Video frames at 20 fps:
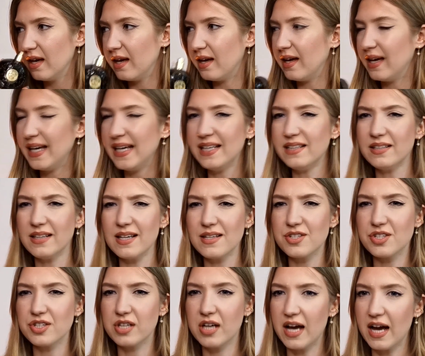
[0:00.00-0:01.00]
It
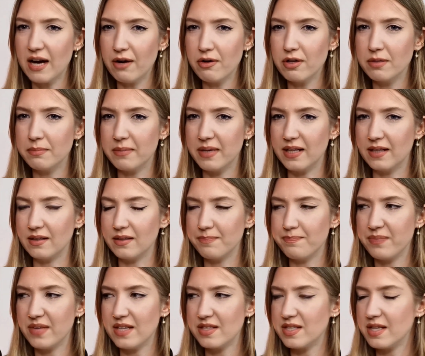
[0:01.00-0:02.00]
has
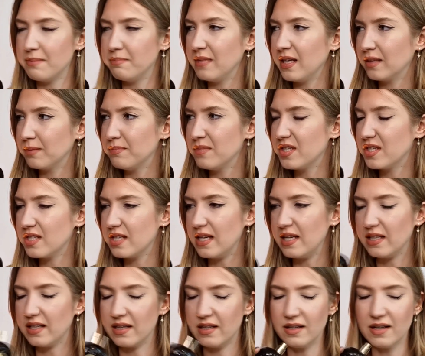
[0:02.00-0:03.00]
caramel, as I'm not
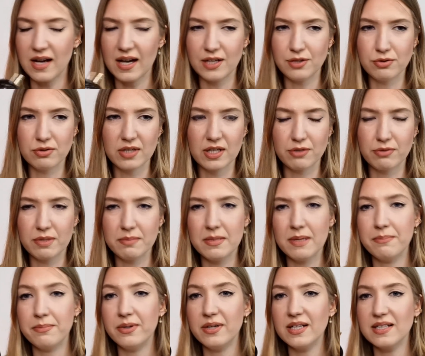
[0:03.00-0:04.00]
mistaken. I do not
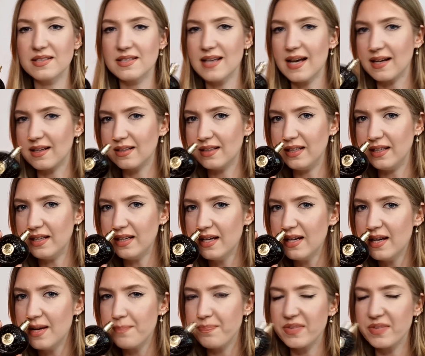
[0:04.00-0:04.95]
remember exactly.